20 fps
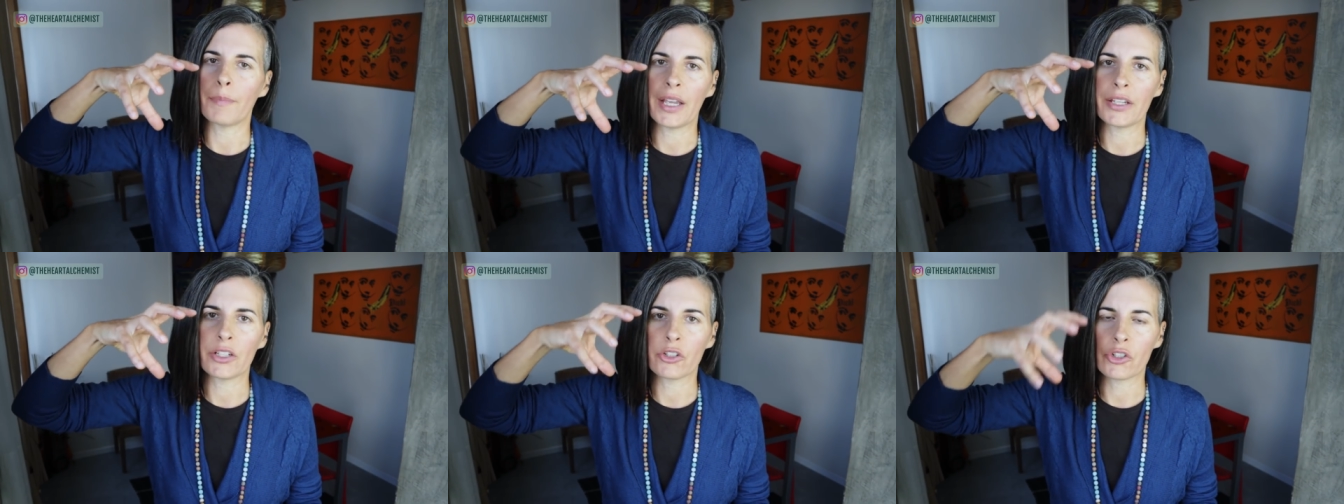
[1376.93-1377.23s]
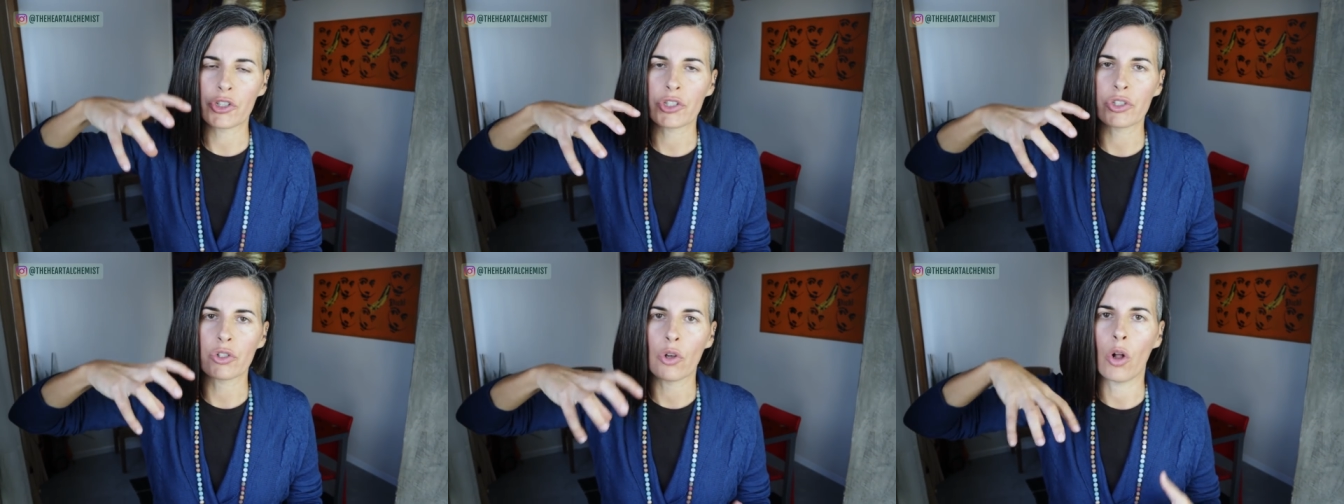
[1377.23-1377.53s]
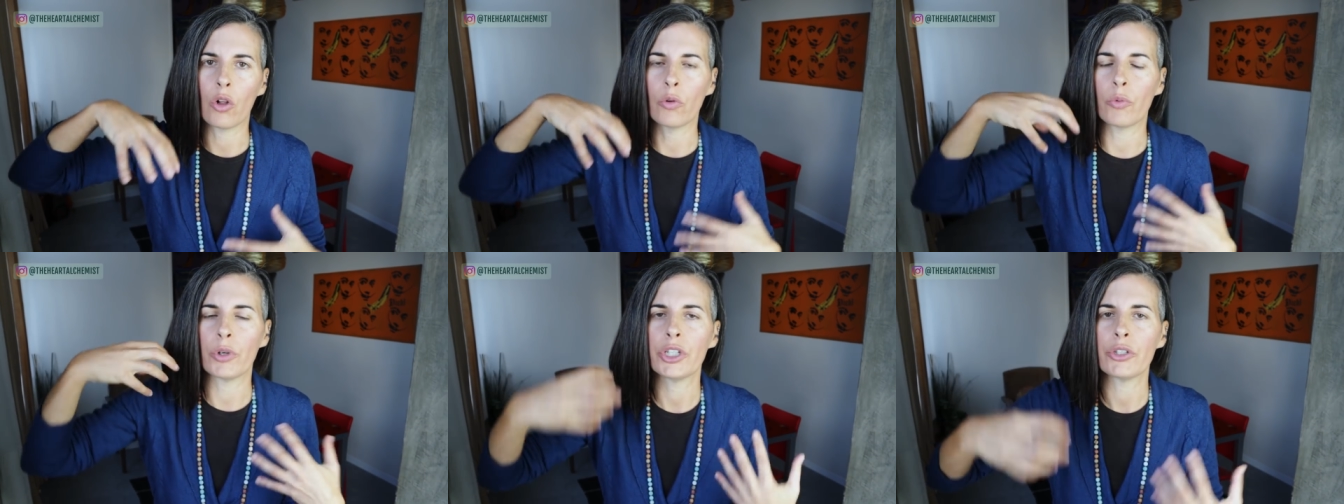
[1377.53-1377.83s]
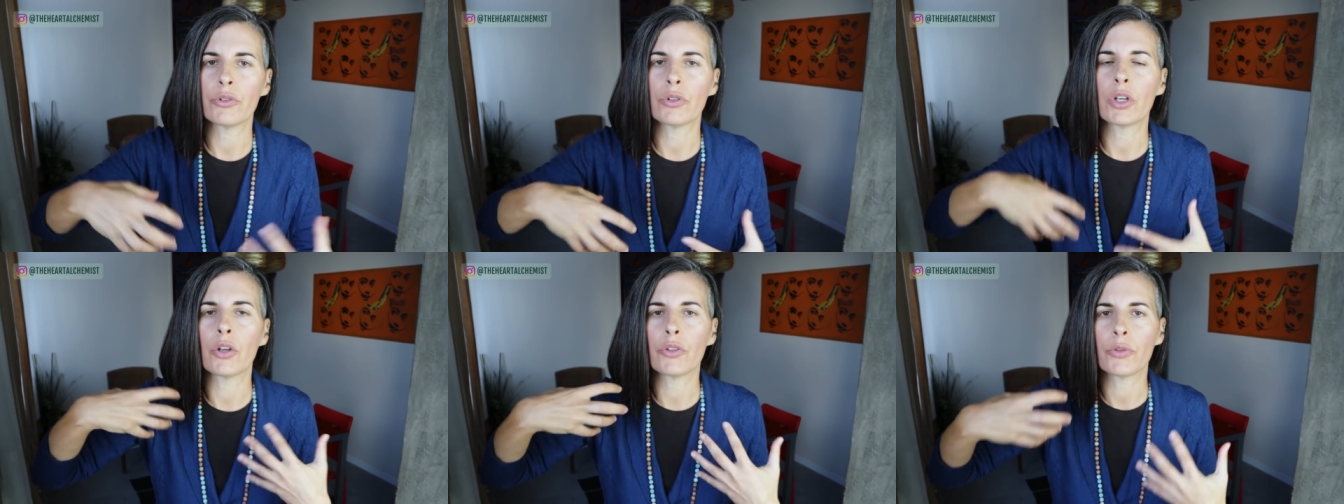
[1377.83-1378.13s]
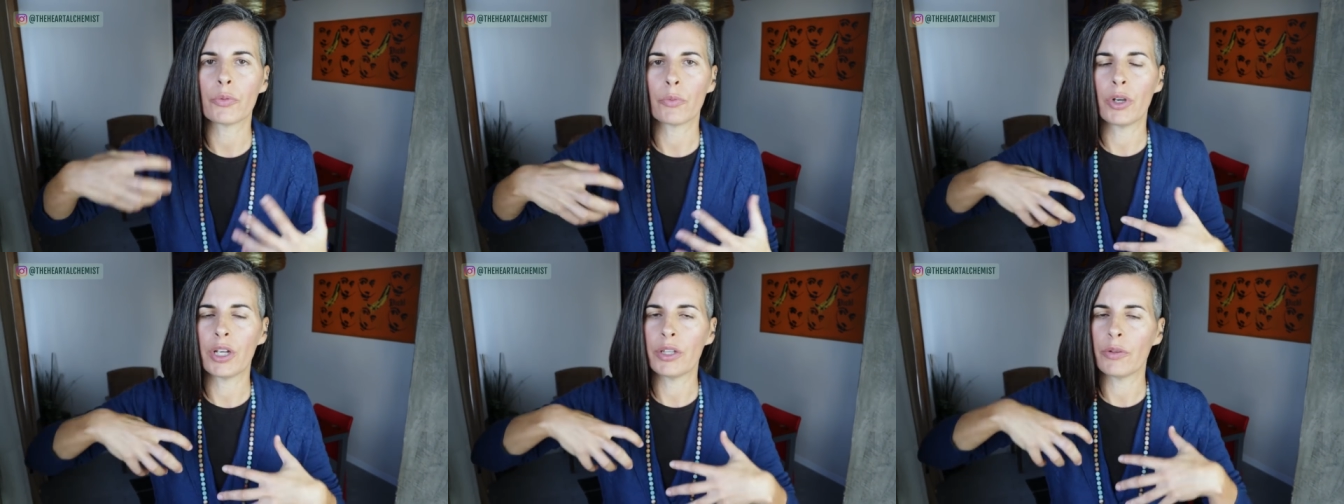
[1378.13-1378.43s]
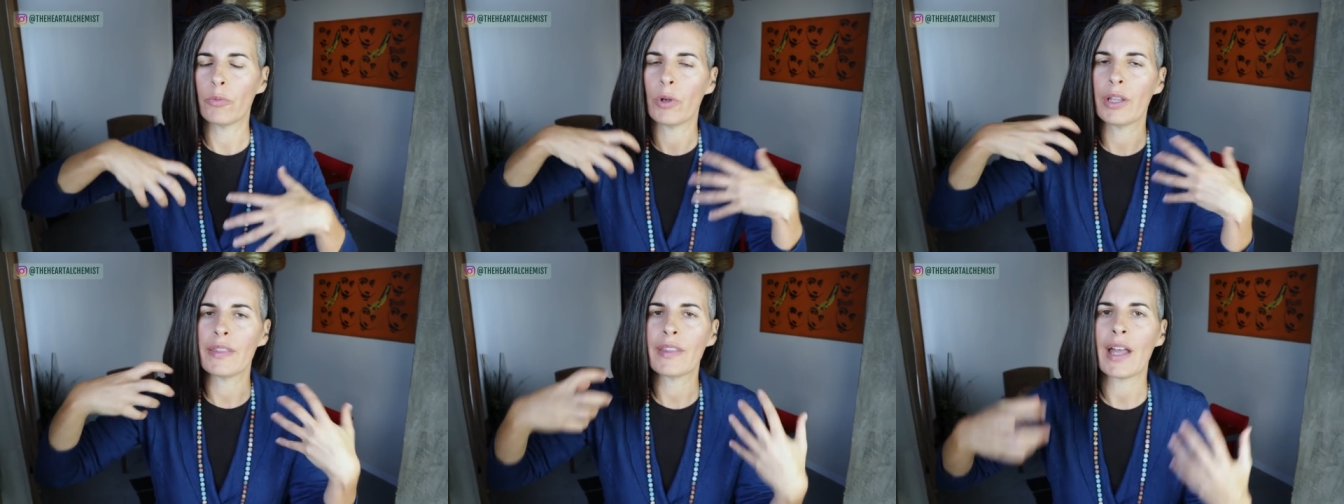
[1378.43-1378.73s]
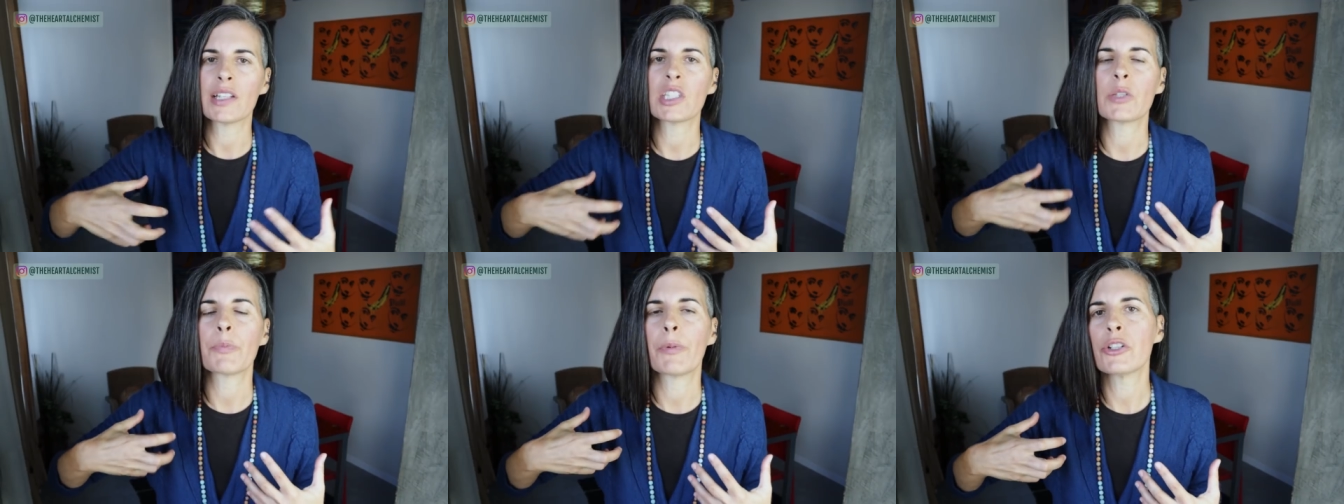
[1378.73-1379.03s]
by your soul when you go th- when when
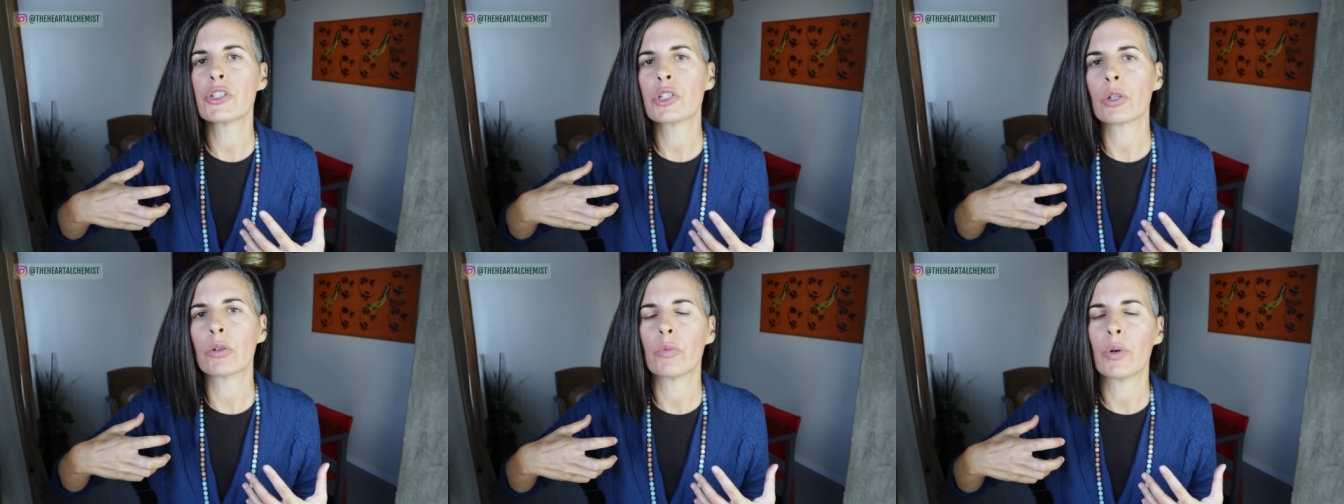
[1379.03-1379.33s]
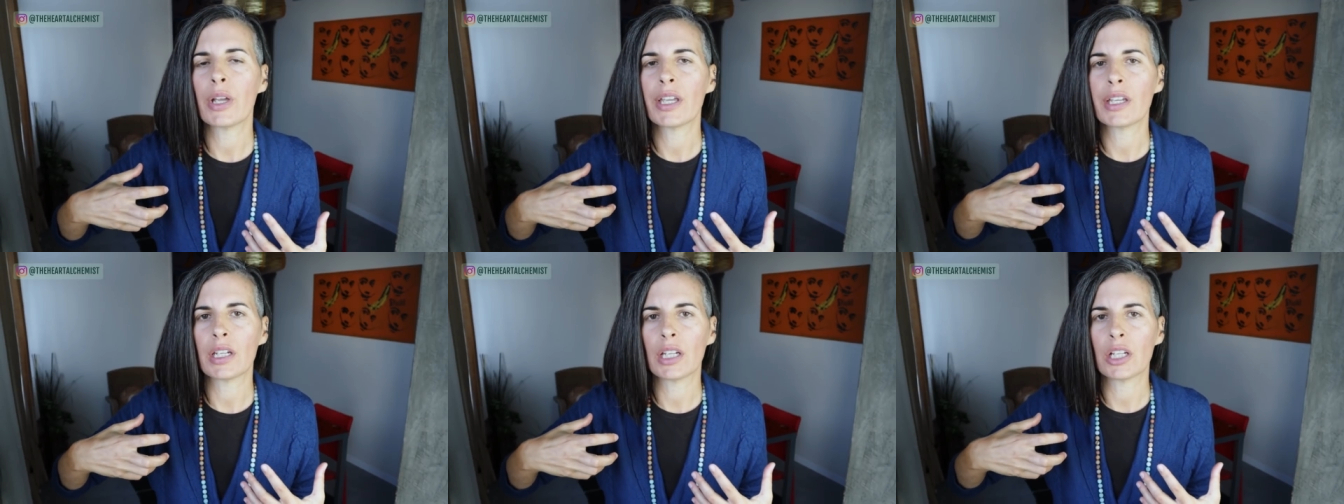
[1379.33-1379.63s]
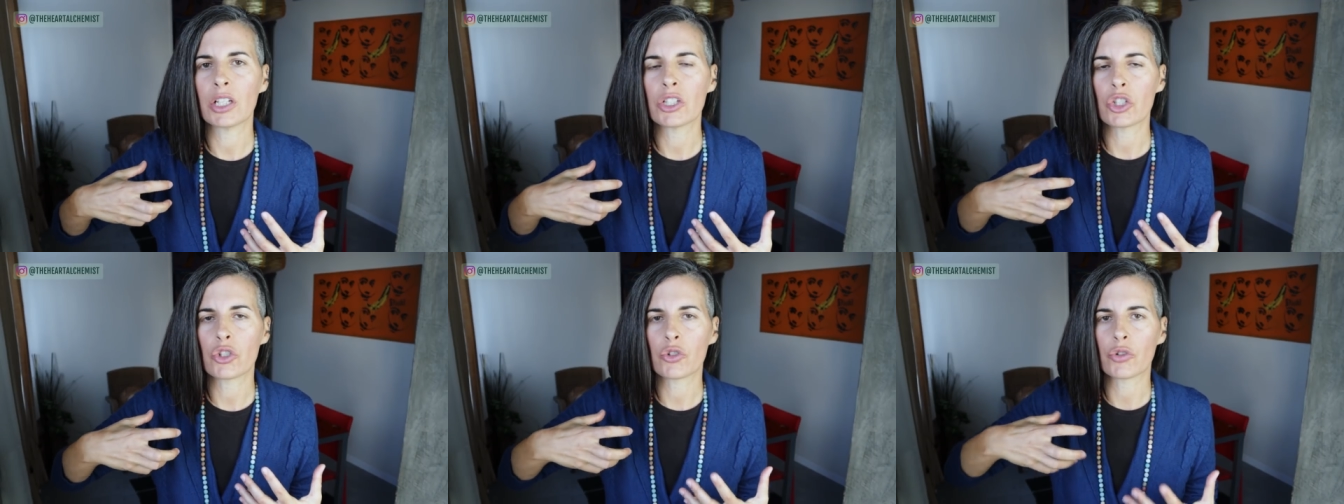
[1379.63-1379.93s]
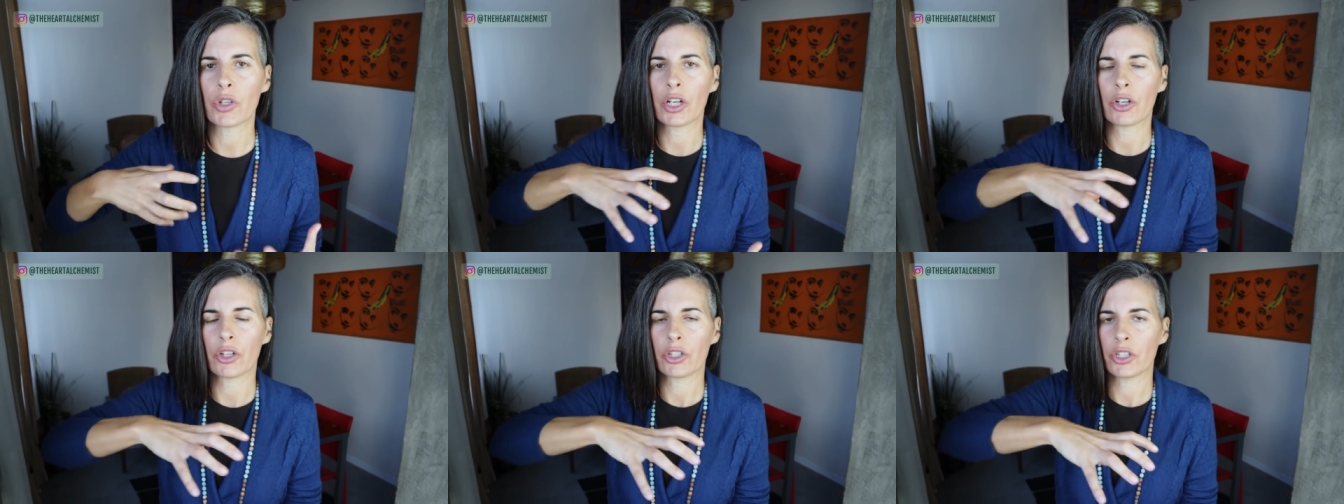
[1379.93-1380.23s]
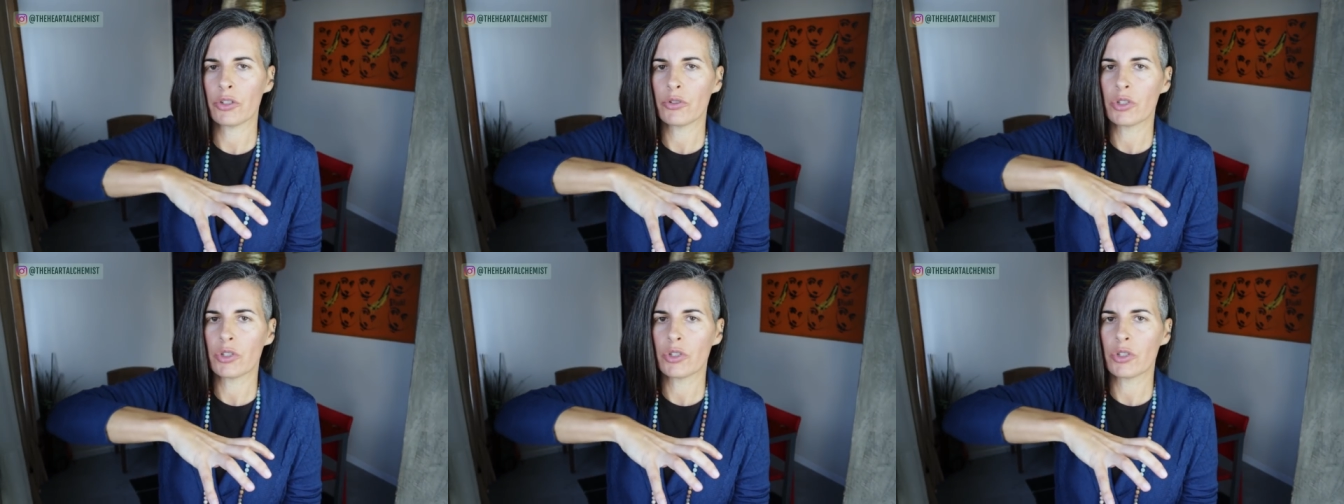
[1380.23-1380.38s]
that spiritual awakening is triggered.